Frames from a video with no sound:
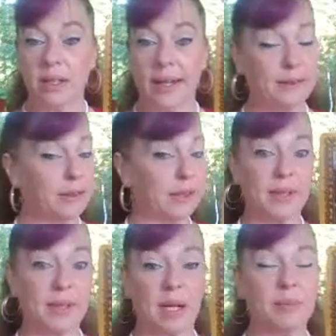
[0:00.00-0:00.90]
And this is
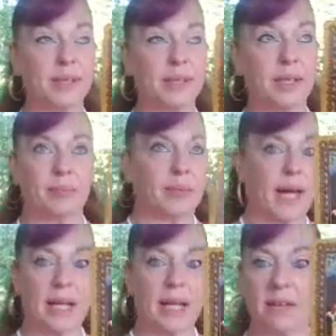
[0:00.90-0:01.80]
something that comes in
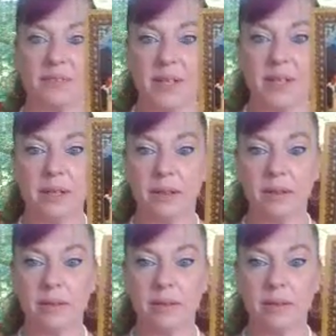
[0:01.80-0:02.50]
out of left field.